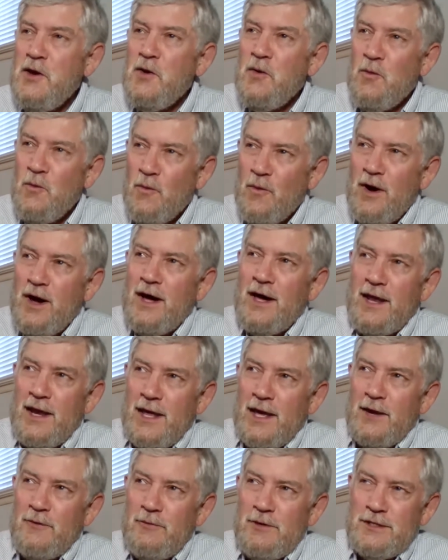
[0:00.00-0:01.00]
while
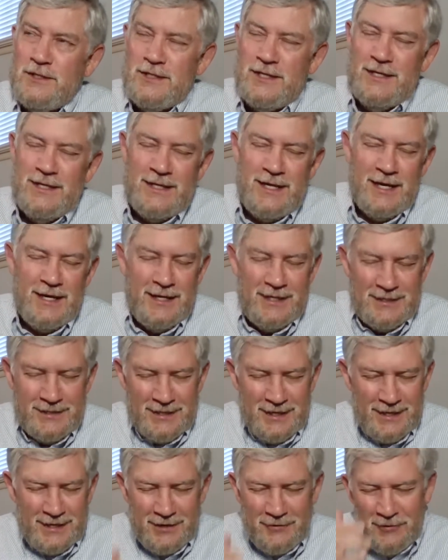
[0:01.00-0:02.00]
I was in
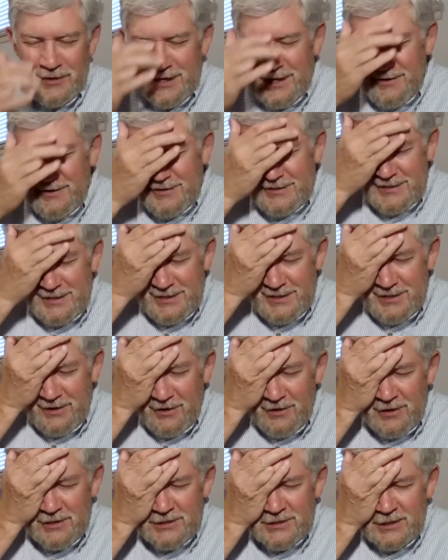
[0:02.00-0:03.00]
Tanzania, while I was in
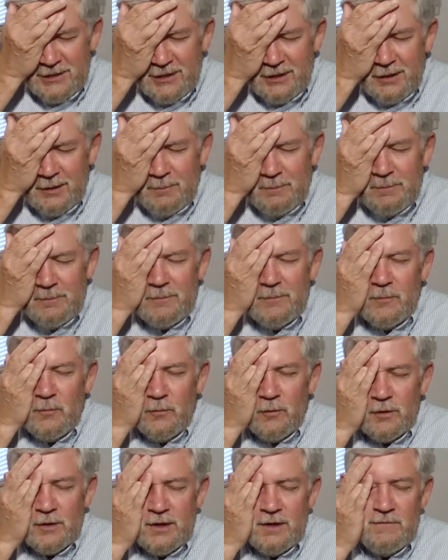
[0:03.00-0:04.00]
Dar es Salaam
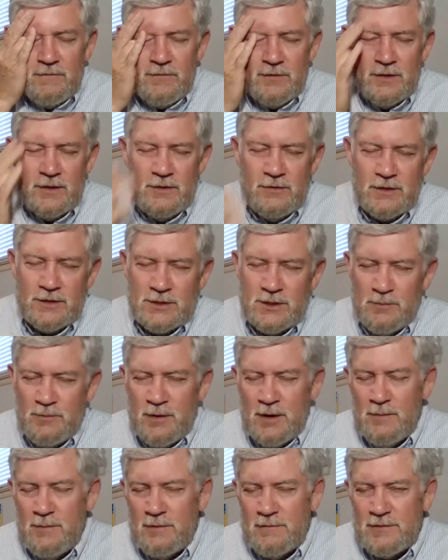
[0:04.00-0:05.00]
working for the US
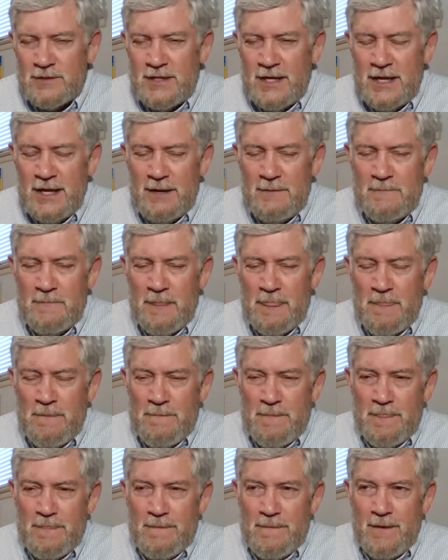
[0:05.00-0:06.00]
Department of State,
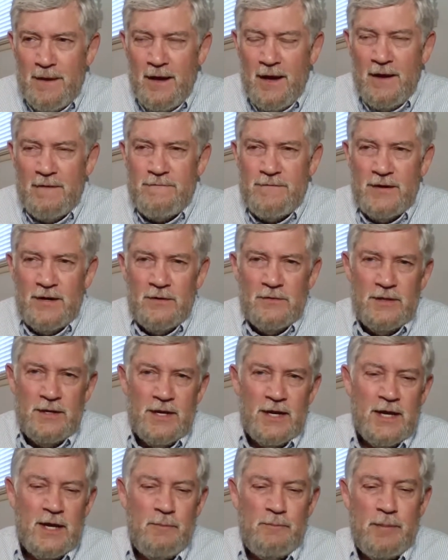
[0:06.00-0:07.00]
I found that
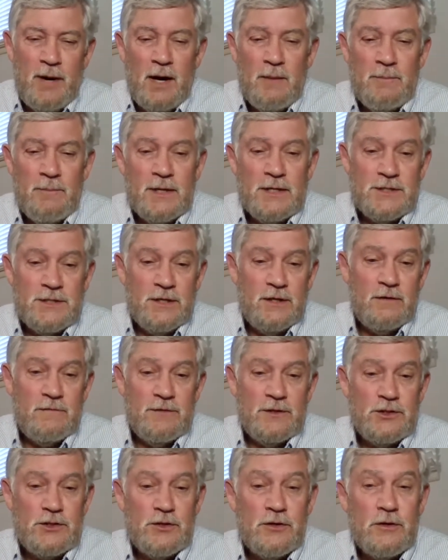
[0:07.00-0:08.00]
I had bought myself
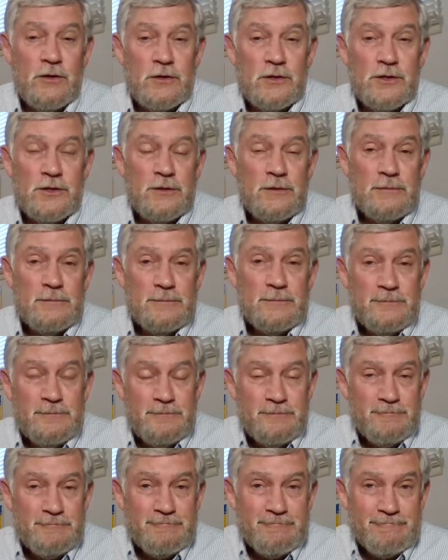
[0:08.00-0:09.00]
a church
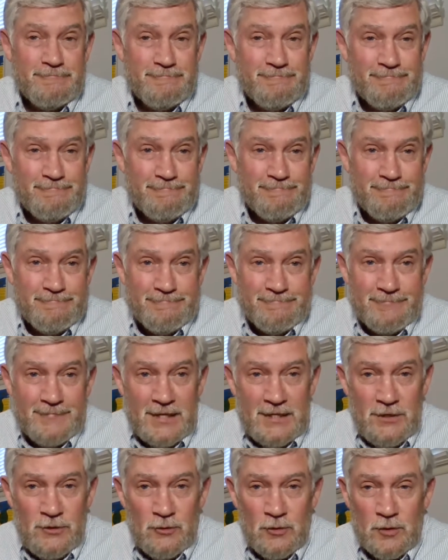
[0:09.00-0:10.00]

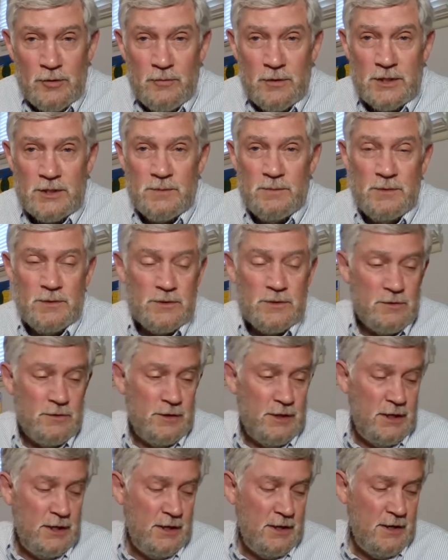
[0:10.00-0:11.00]
in Northwest
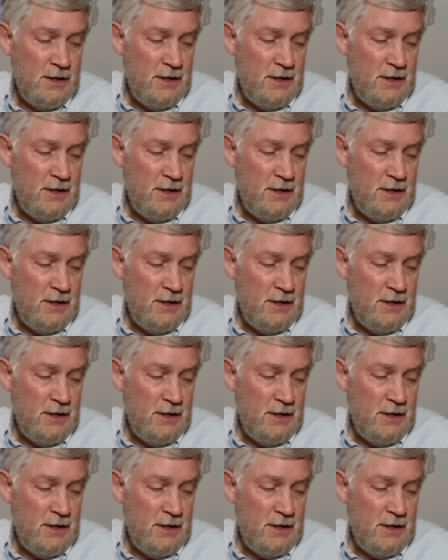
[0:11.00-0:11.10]
Missouri.